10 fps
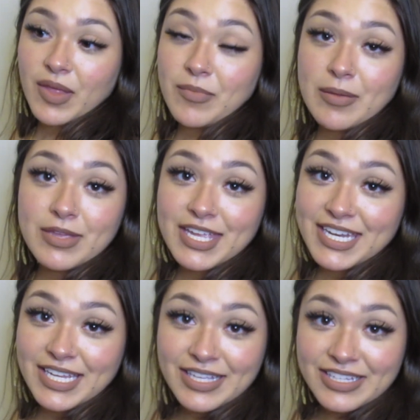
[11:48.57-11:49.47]
maybe
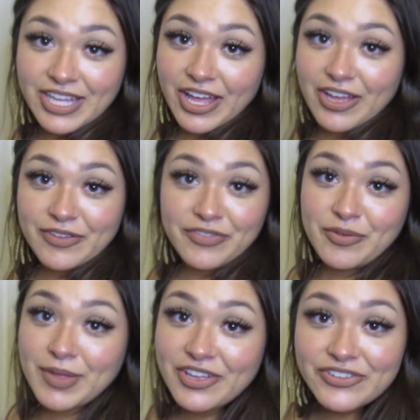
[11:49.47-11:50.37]
eating a few
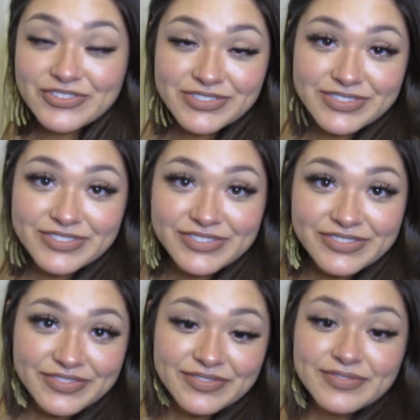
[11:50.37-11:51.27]
meals.
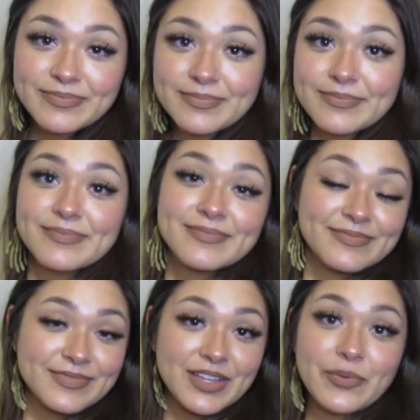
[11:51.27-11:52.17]

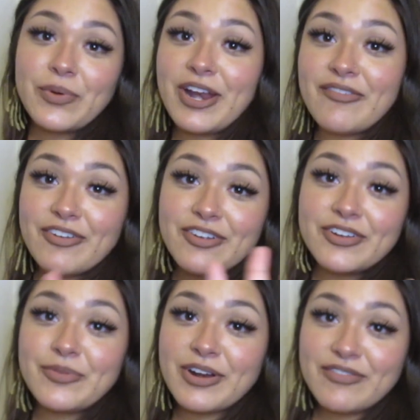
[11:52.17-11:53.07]

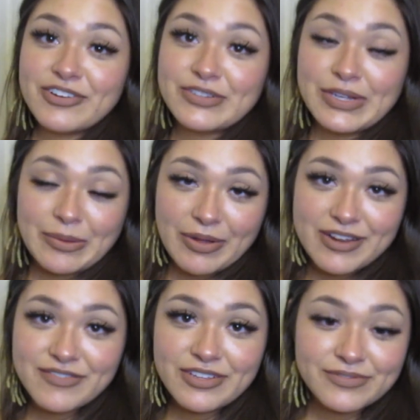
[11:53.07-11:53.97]
Whatever you're doing, I'm
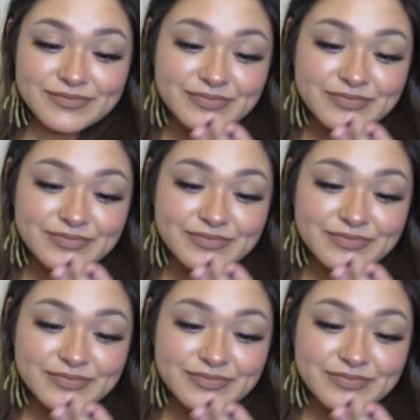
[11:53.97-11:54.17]
proud of you.